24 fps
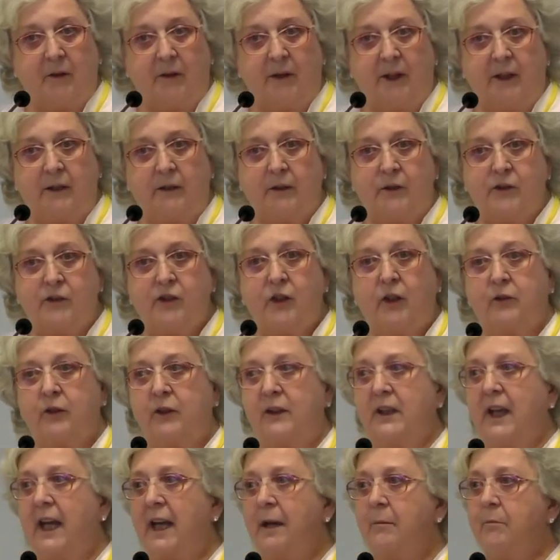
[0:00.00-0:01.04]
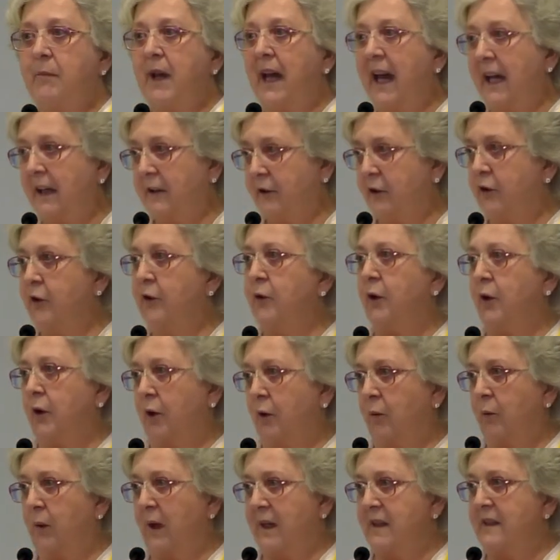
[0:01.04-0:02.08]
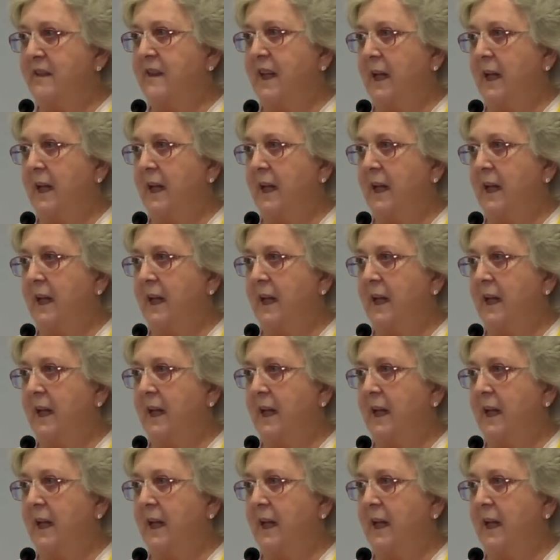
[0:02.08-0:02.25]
But then her children came back to her once